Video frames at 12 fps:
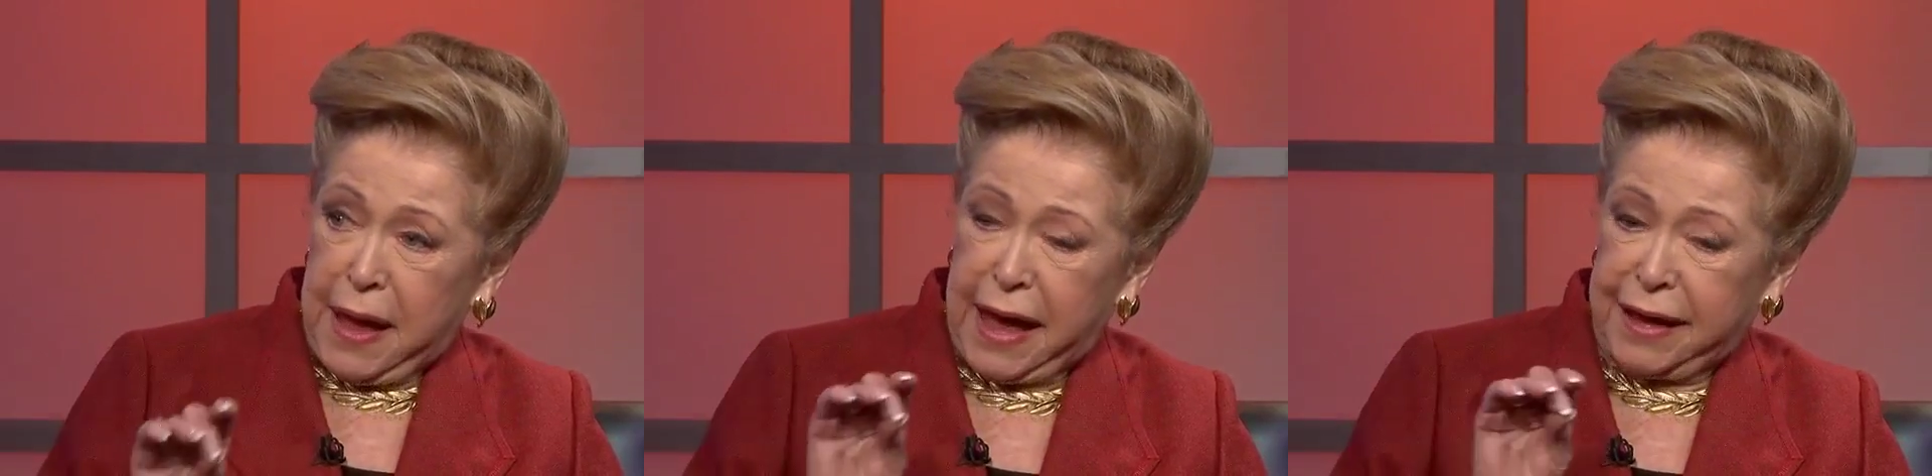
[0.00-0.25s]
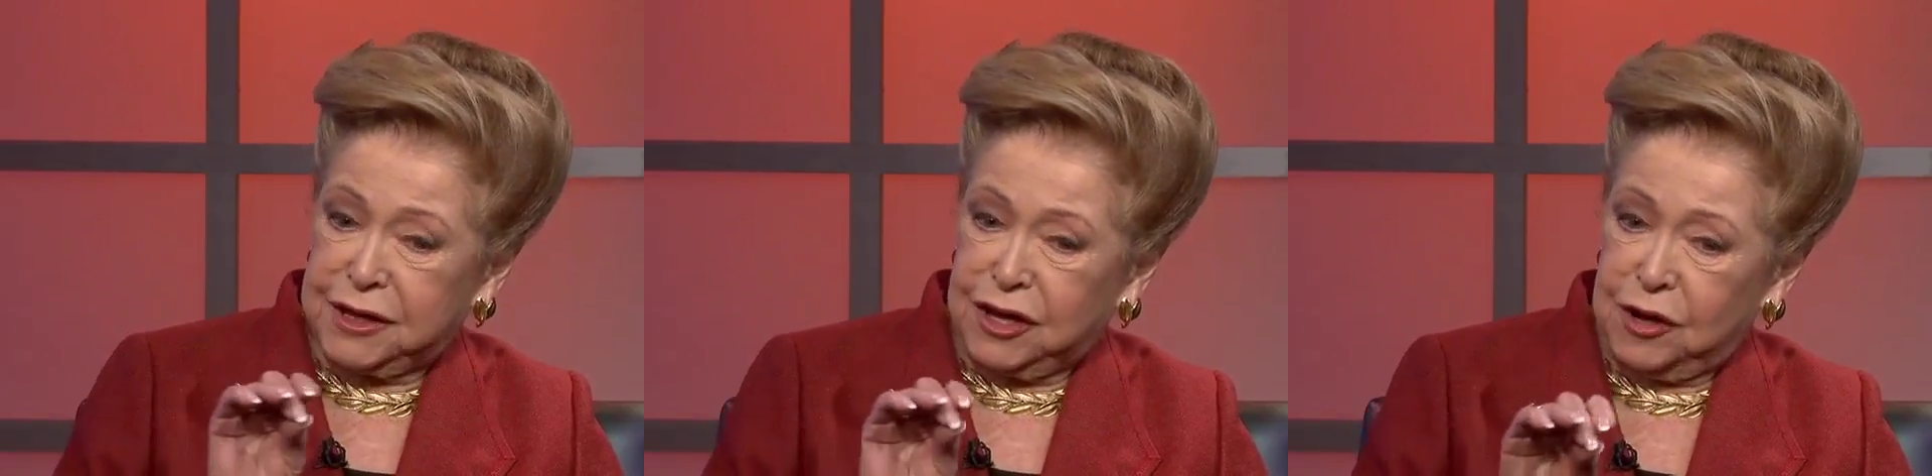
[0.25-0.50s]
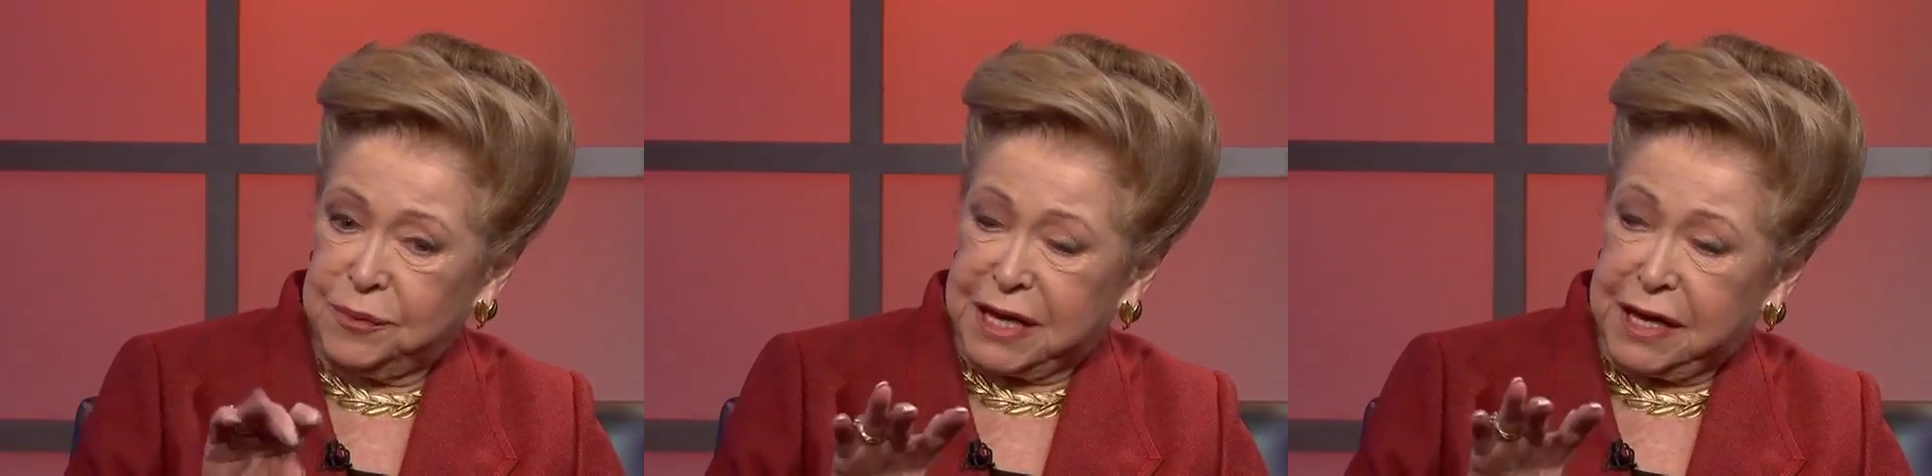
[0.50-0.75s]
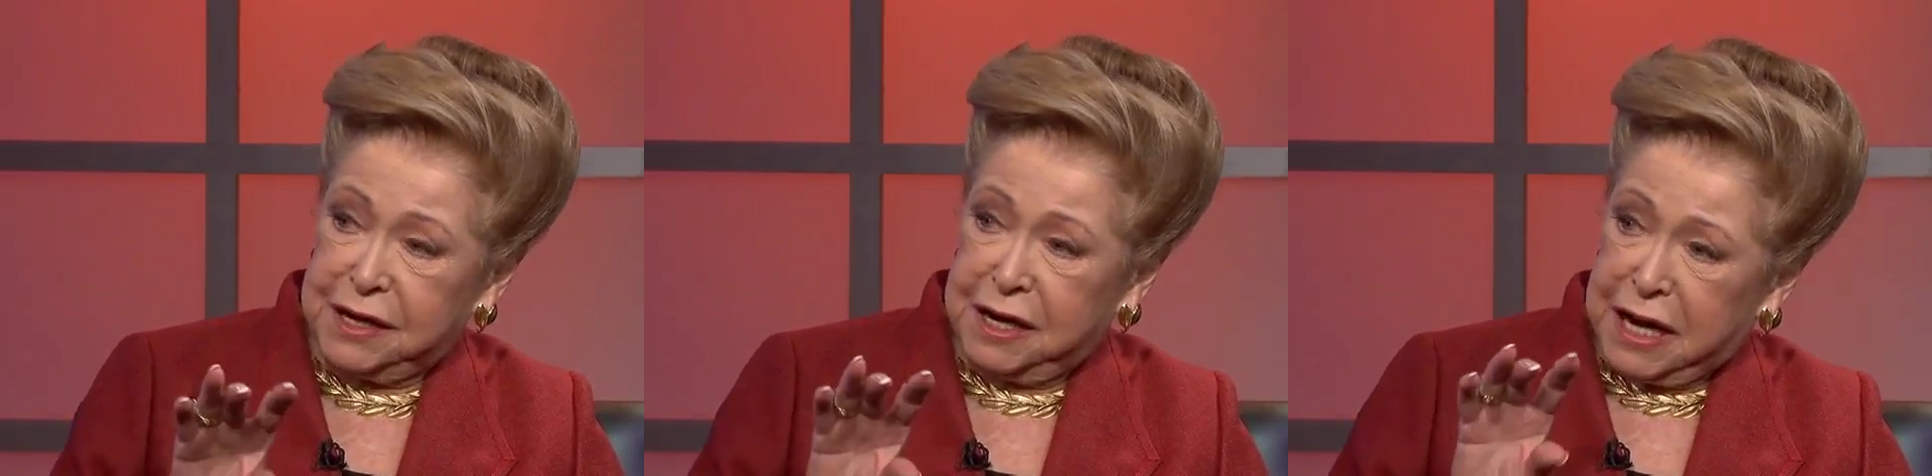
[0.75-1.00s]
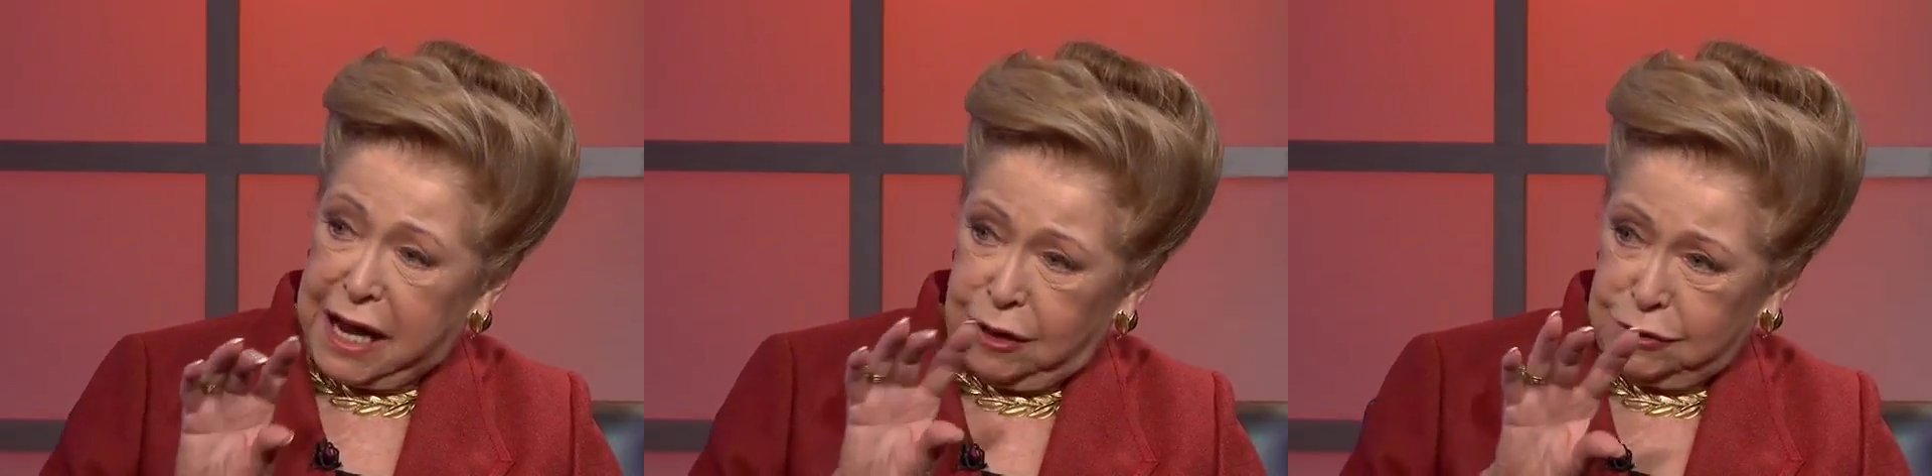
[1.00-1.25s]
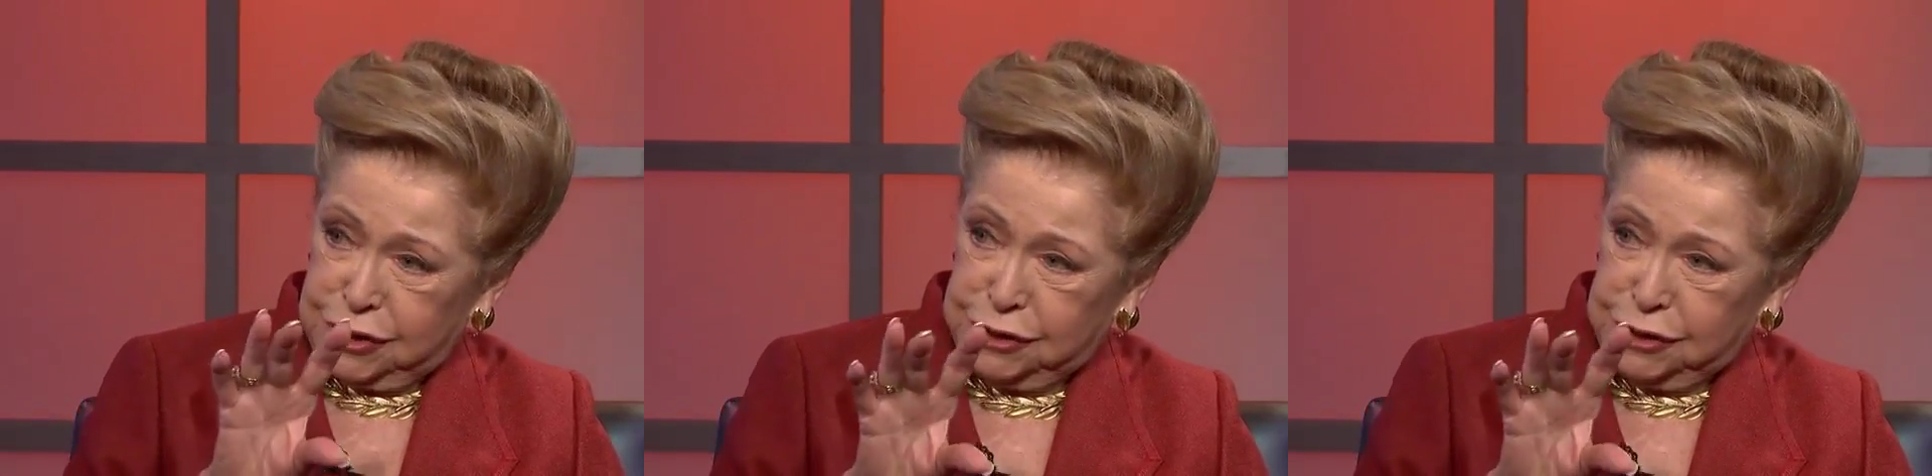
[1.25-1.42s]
and coming in and out.